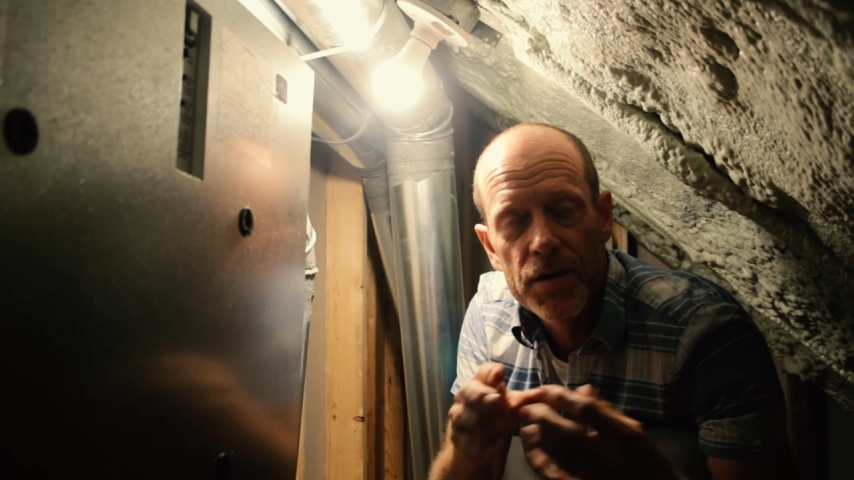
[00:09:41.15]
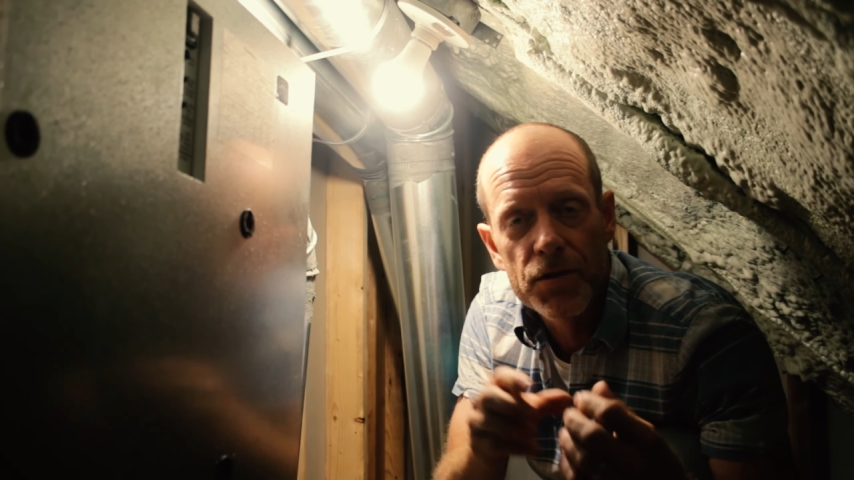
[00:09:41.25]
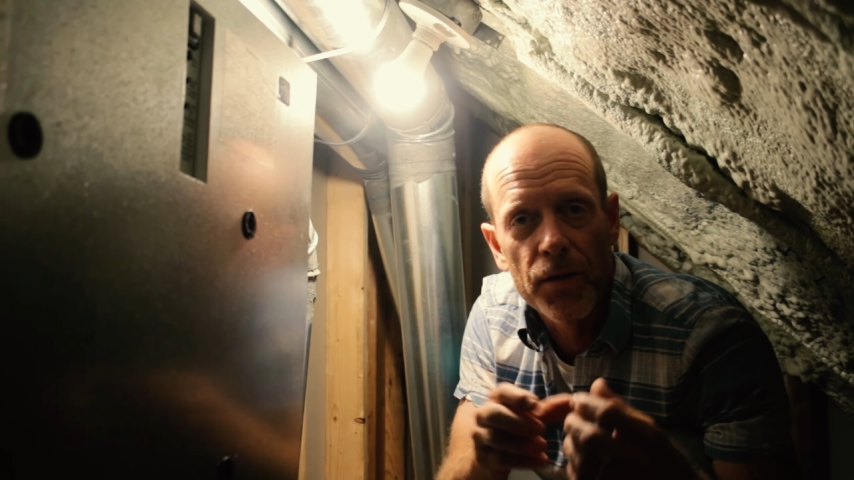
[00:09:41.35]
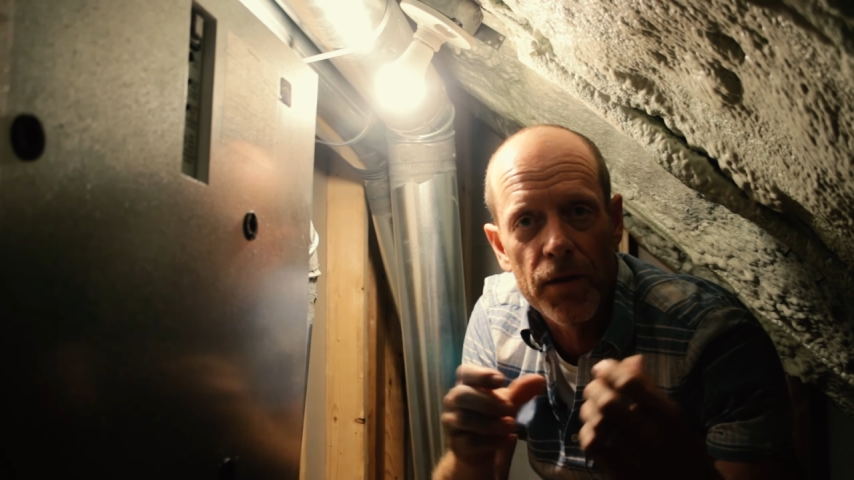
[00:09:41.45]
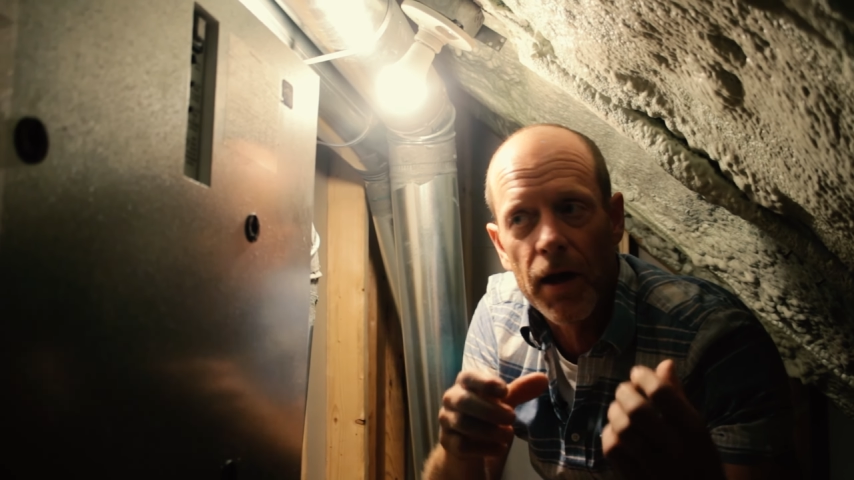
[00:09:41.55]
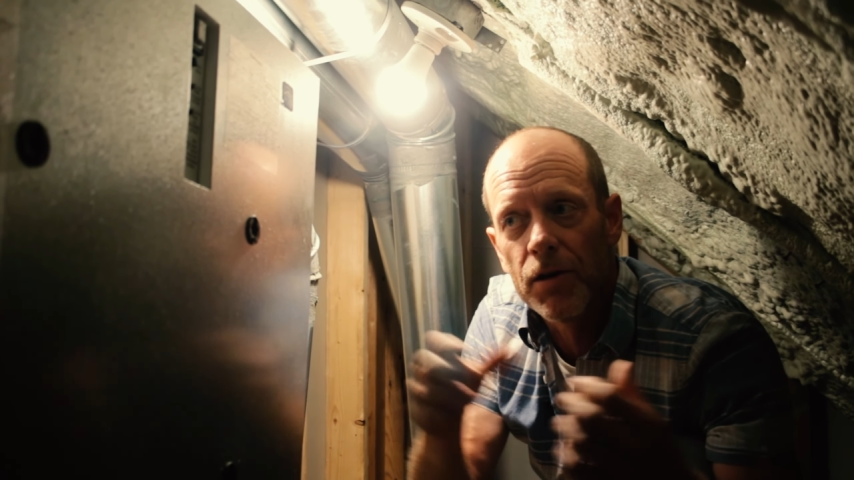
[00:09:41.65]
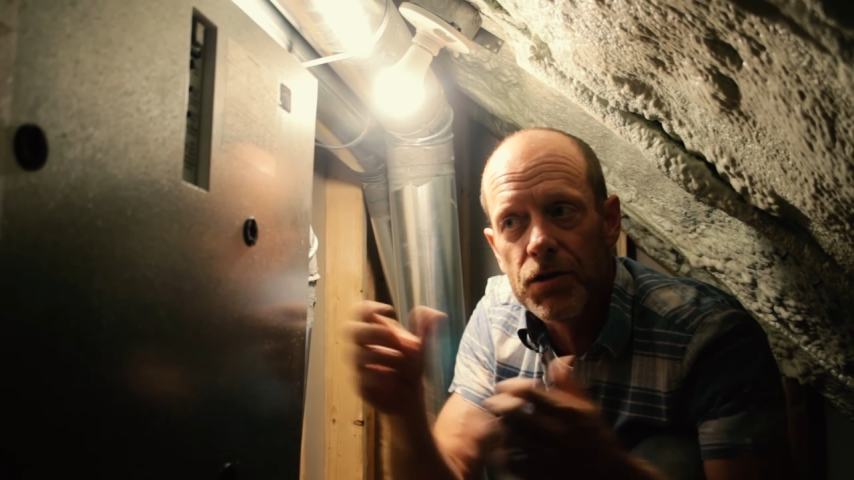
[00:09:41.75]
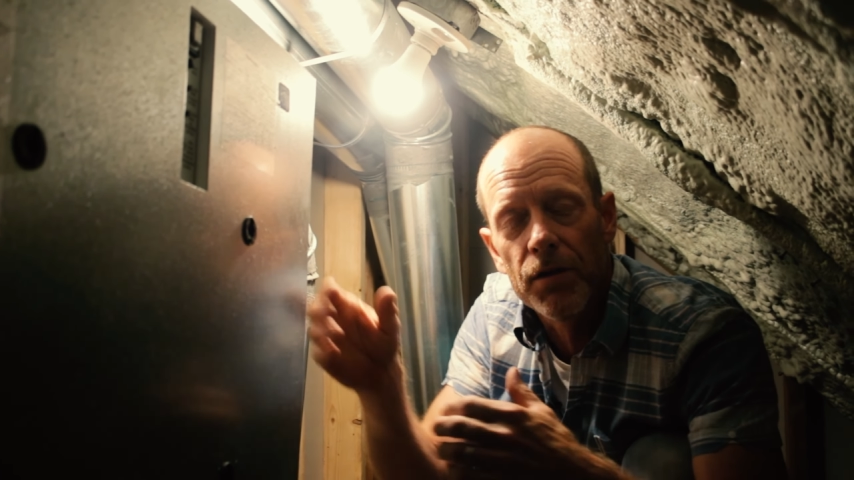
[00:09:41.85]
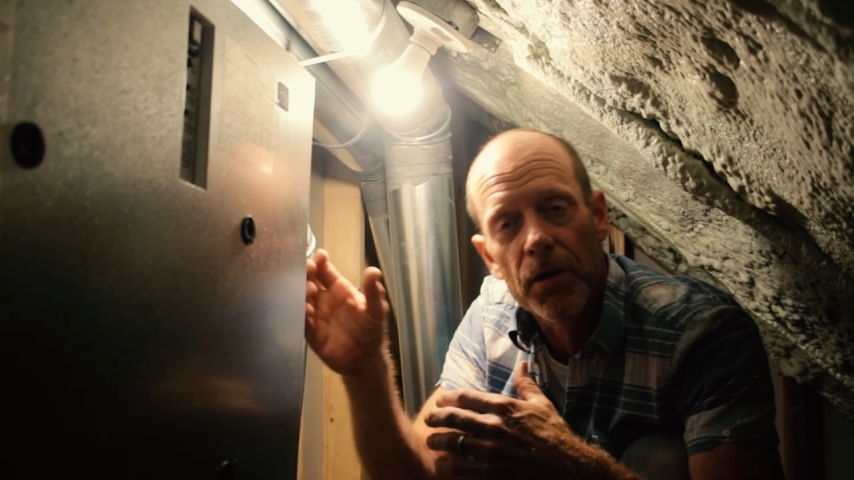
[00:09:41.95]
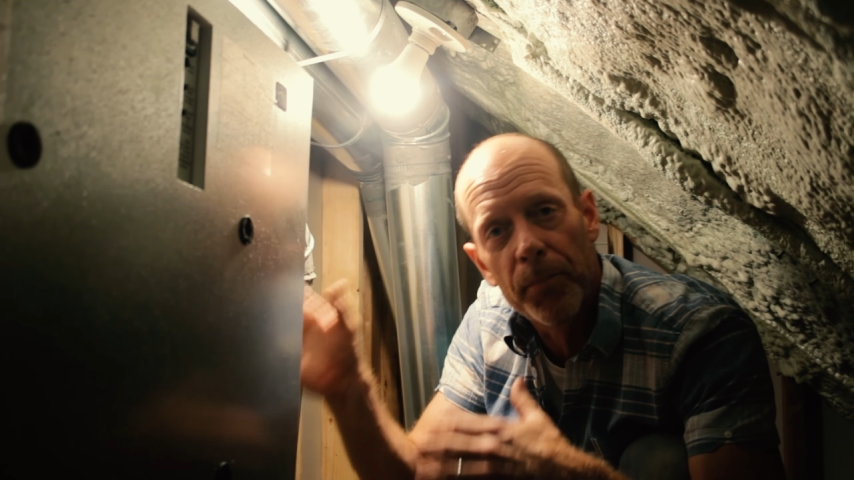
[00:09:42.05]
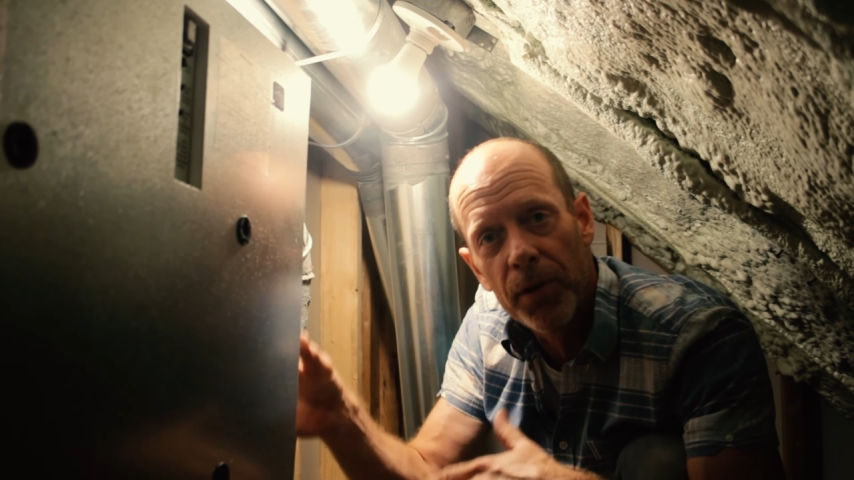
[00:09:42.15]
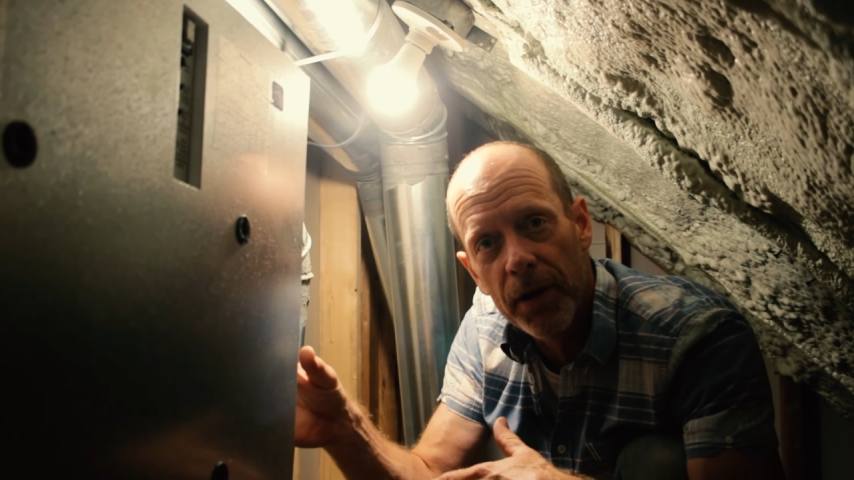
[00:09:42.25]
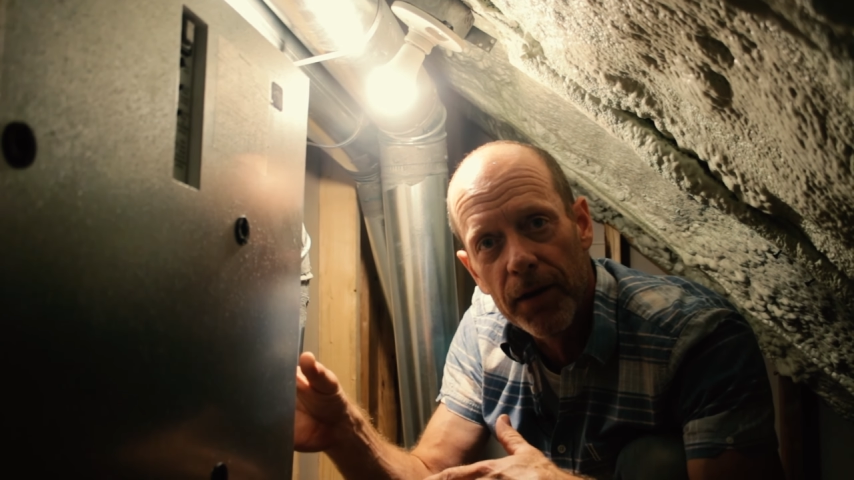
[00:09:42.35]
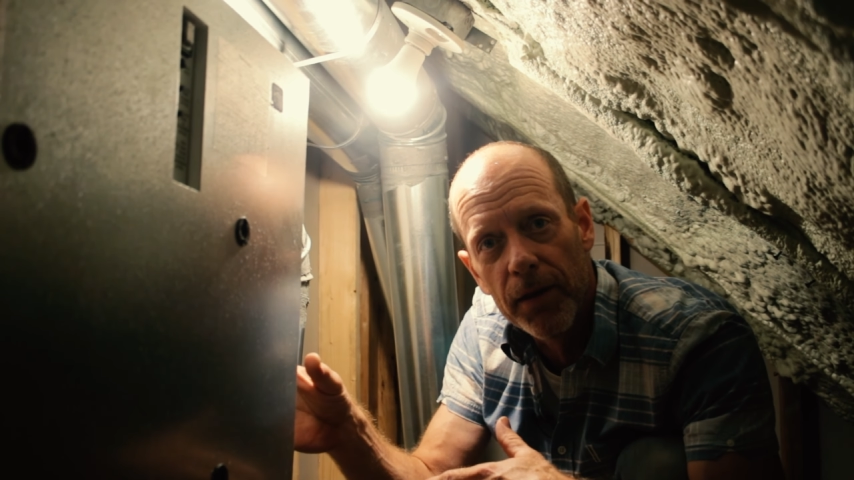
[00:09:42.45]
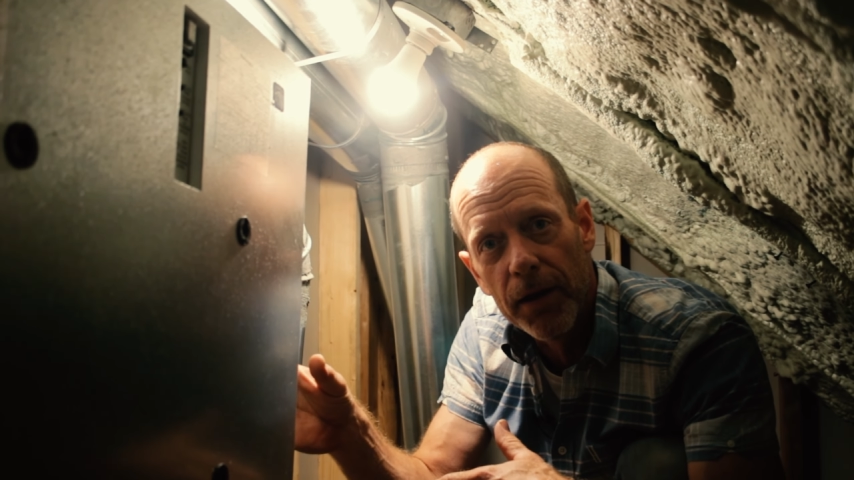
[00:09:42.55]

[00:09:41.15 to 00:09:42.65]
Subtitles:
so that the energy that you put into